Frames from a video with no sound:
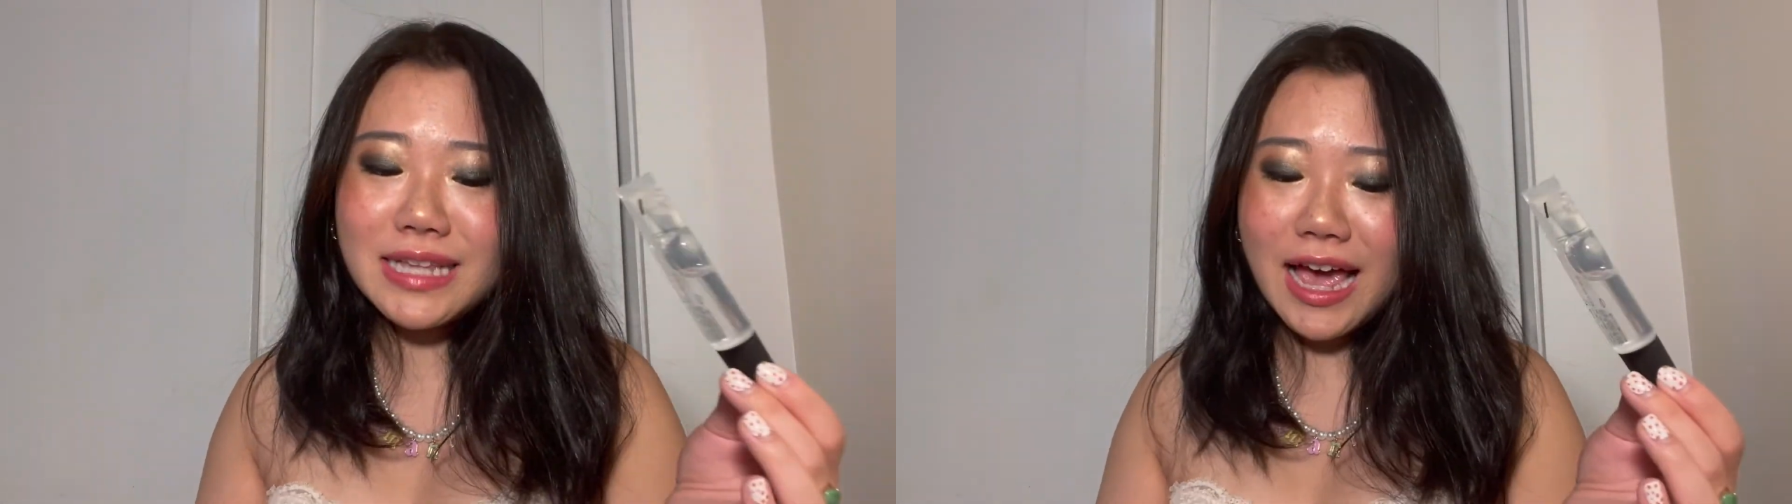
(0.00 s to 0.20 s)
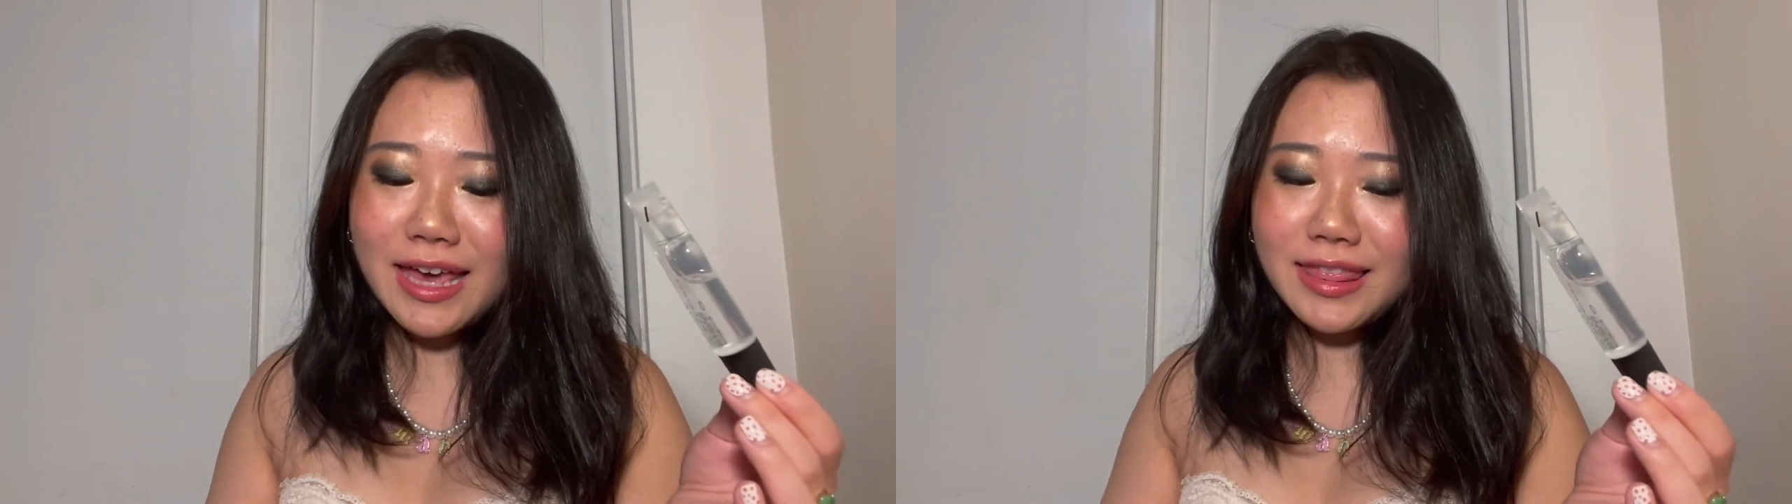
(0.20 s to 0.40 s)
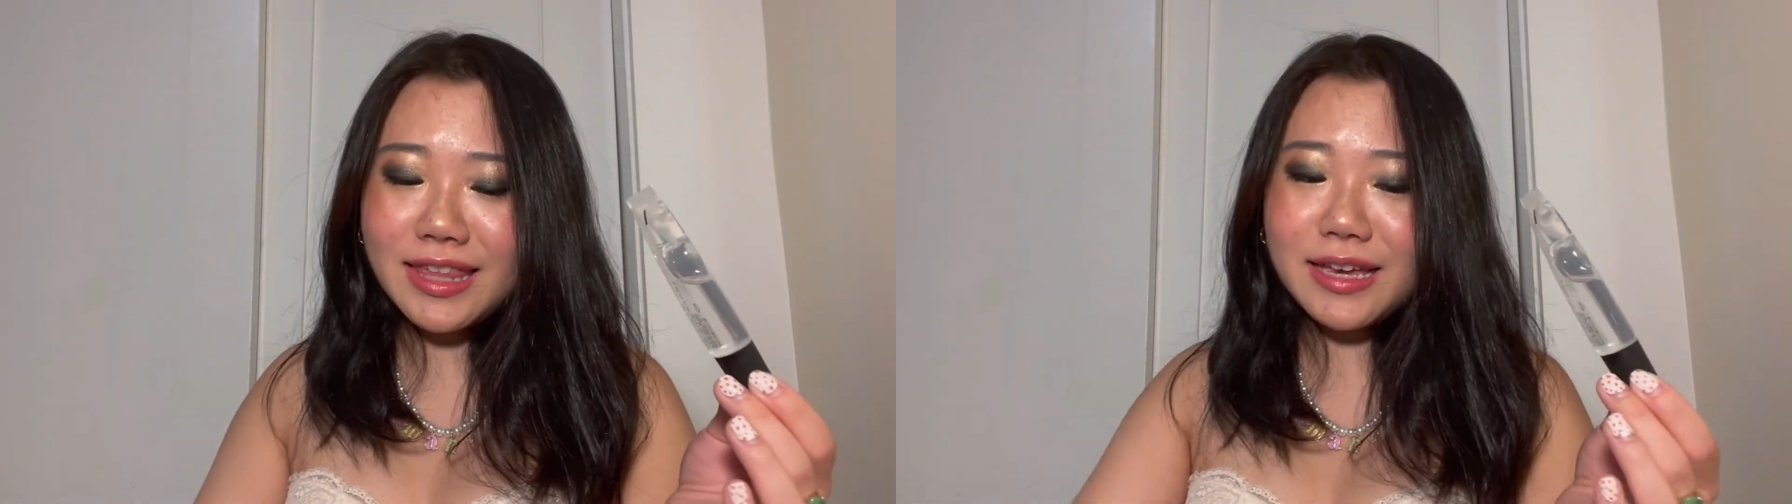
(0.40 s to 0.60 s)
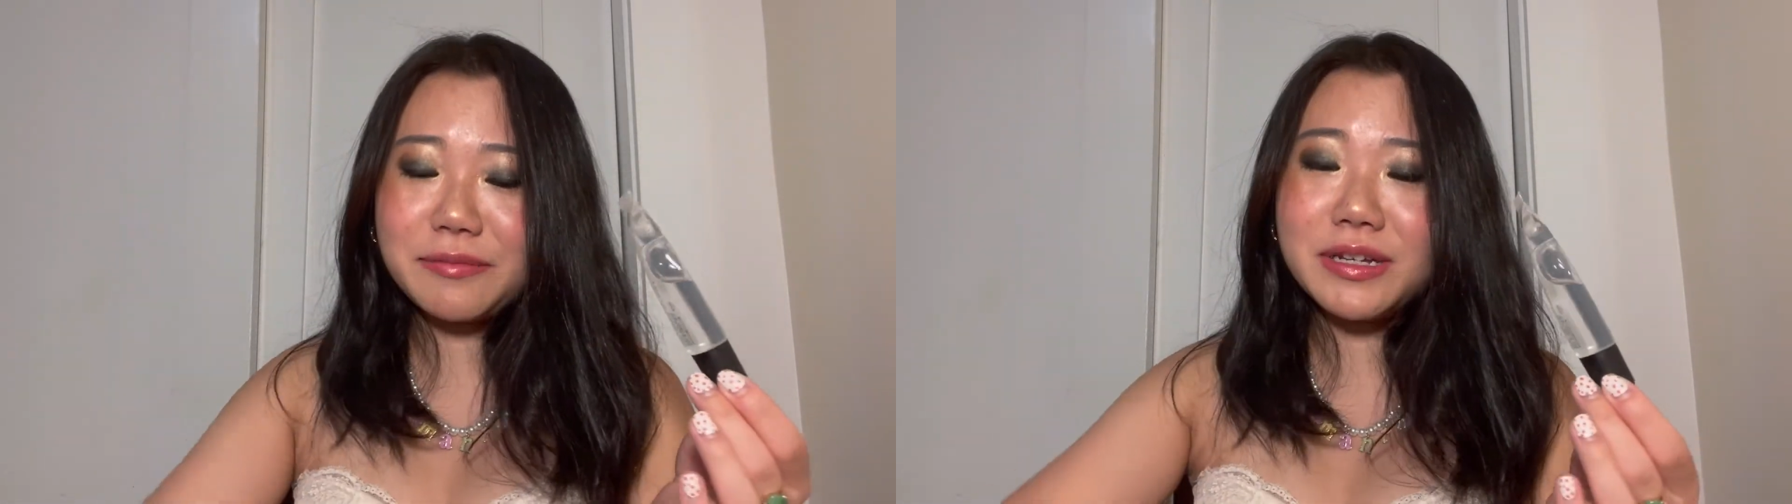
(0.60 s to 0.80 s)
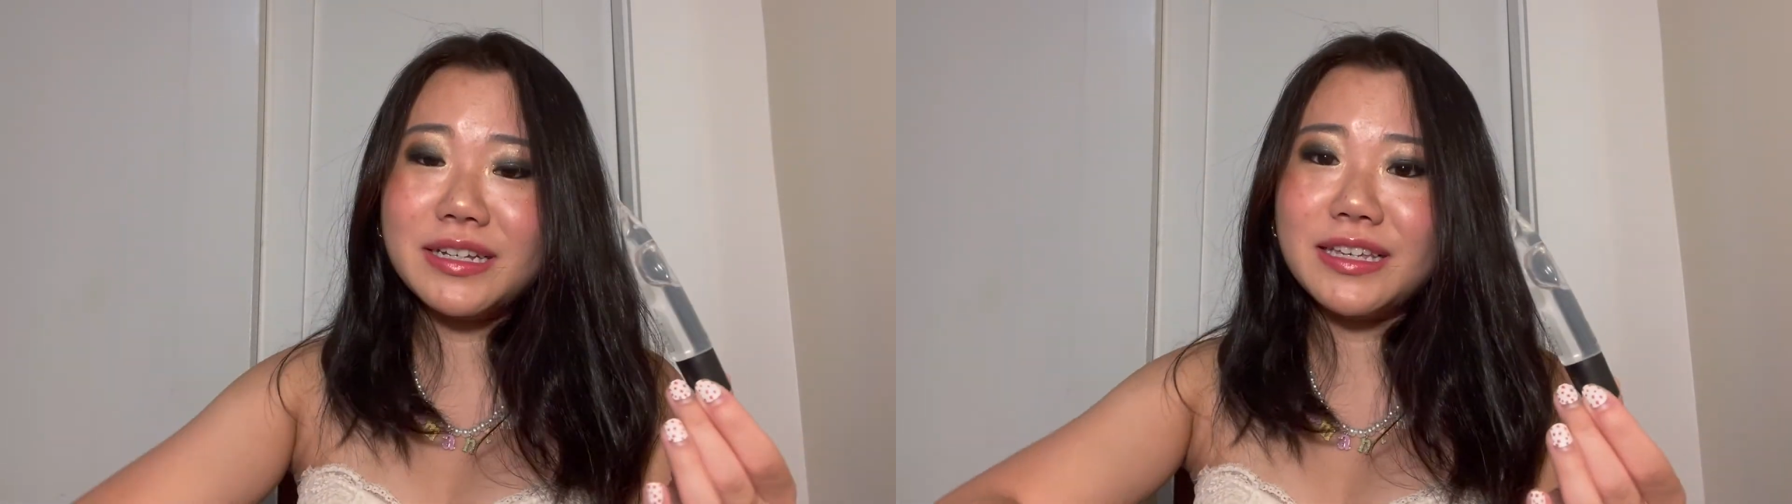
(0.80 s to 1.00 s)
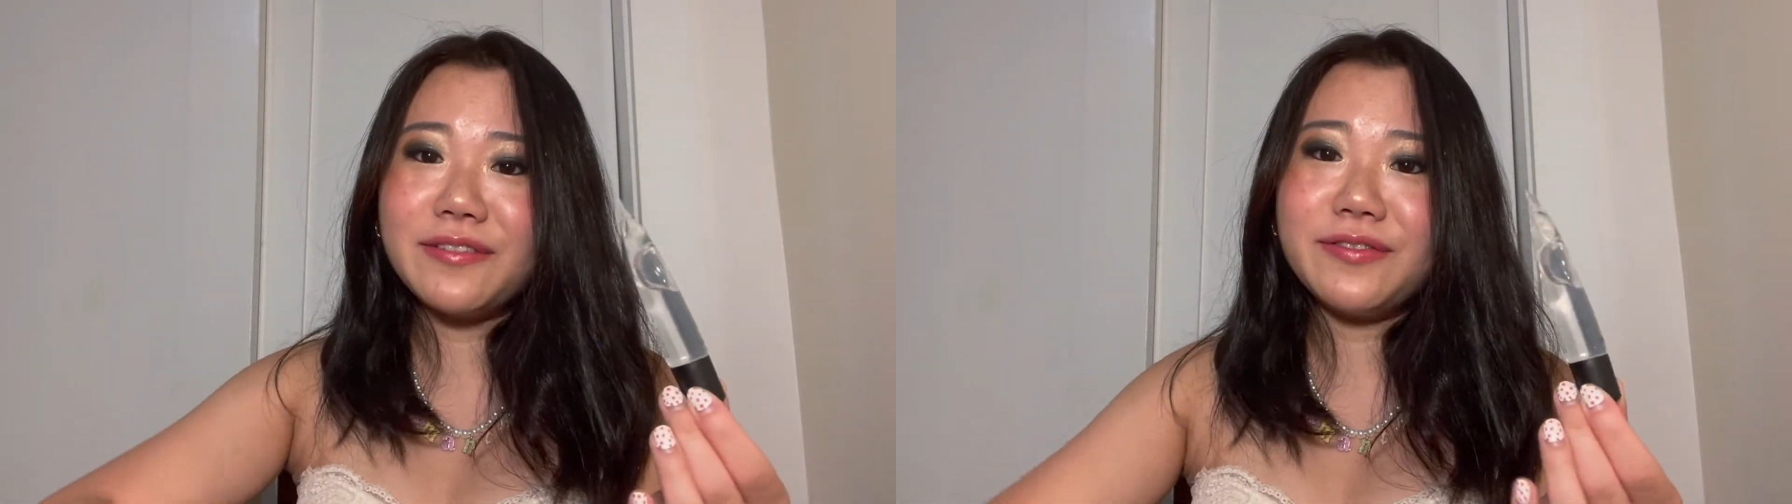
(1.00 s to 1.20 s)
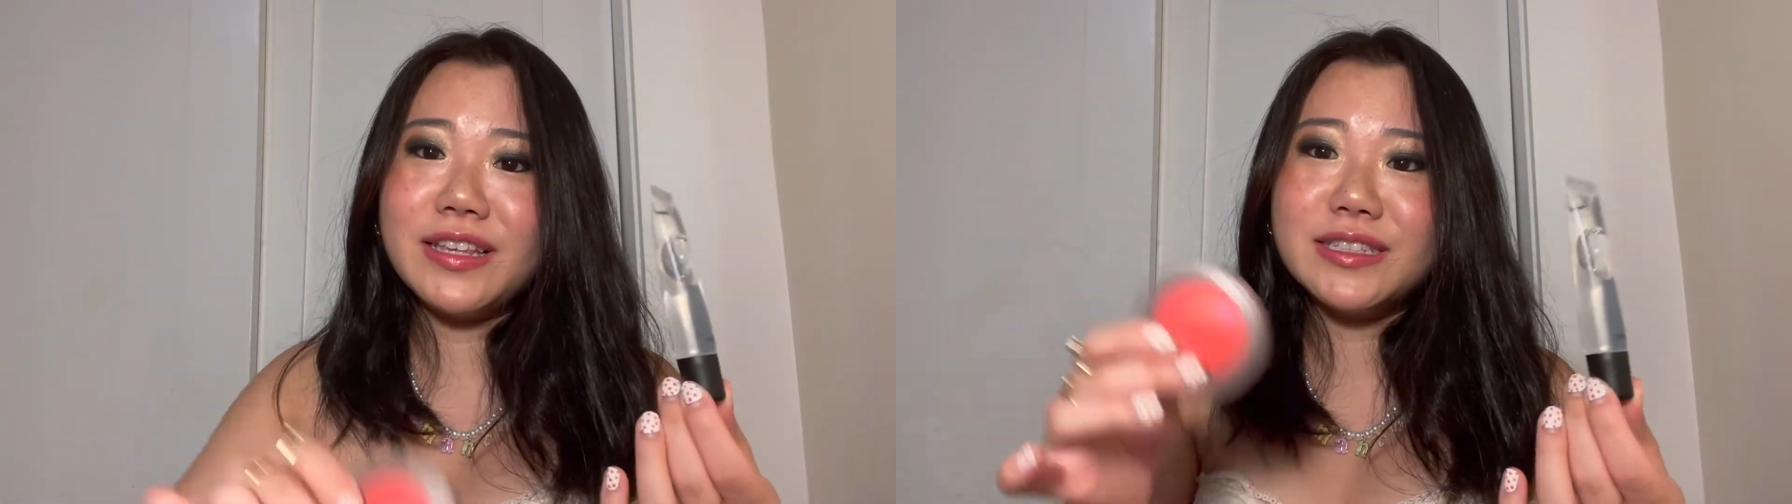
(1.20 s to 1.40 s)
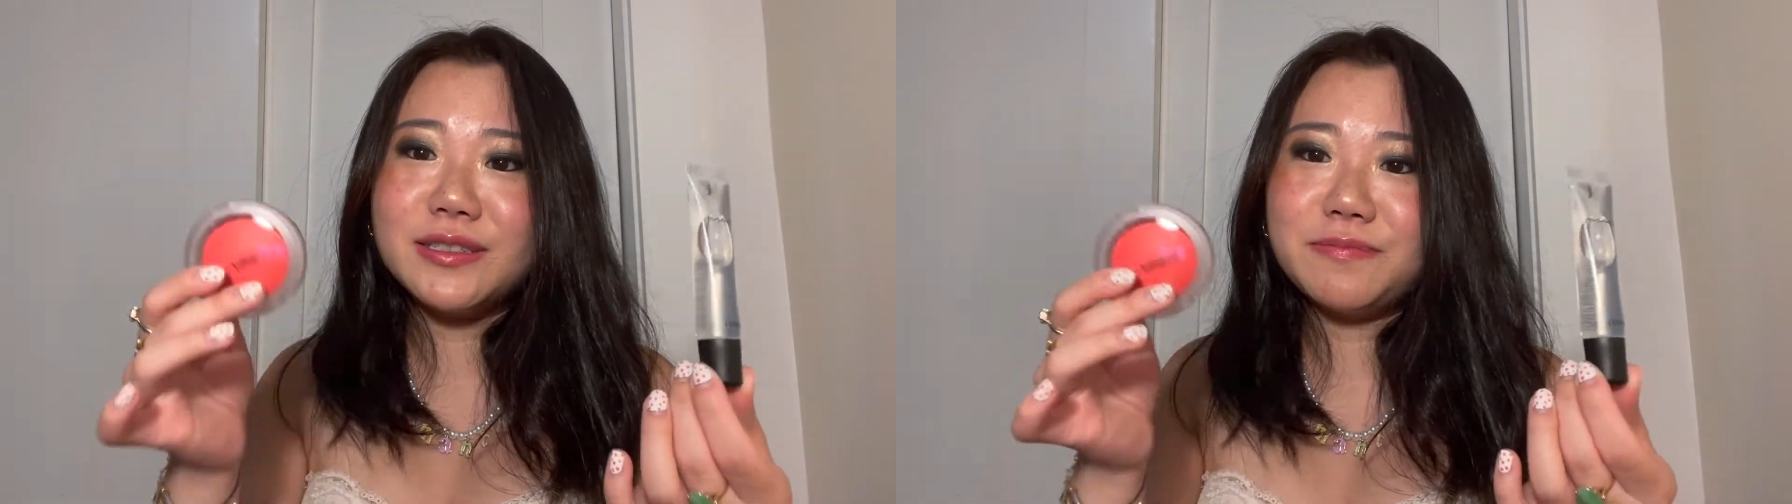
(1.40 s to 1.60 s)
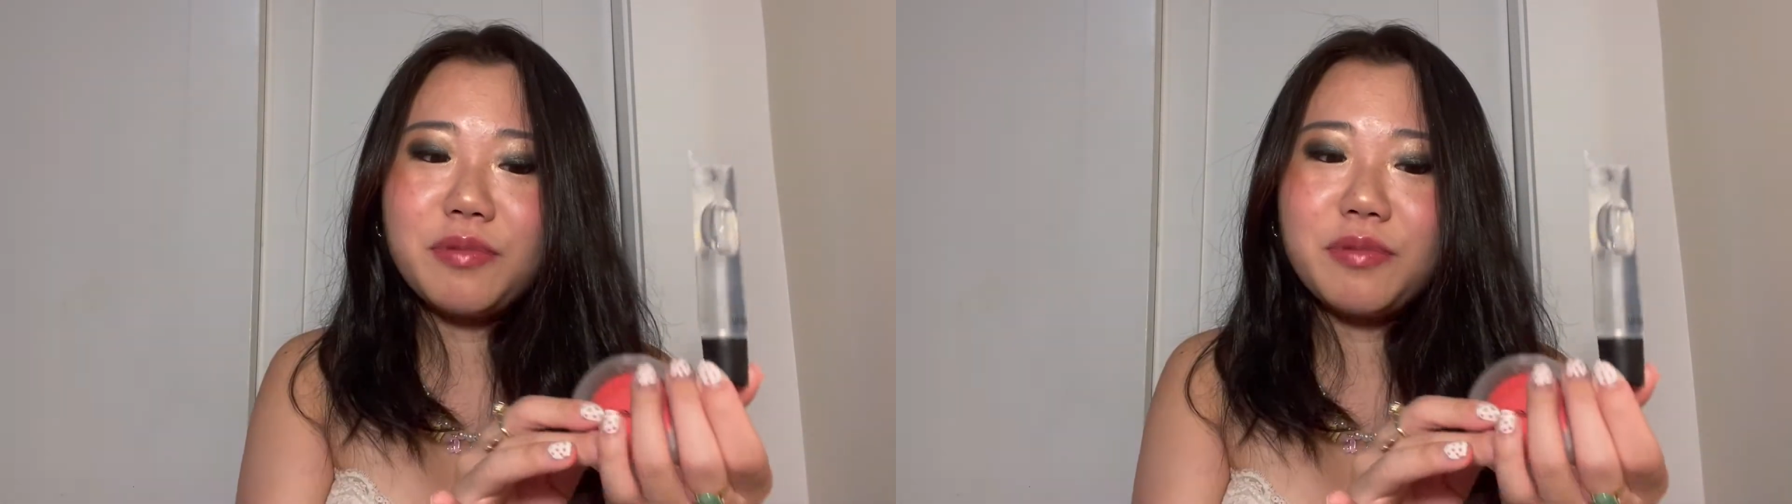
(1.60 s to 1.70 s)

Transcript: I think I'm going to give these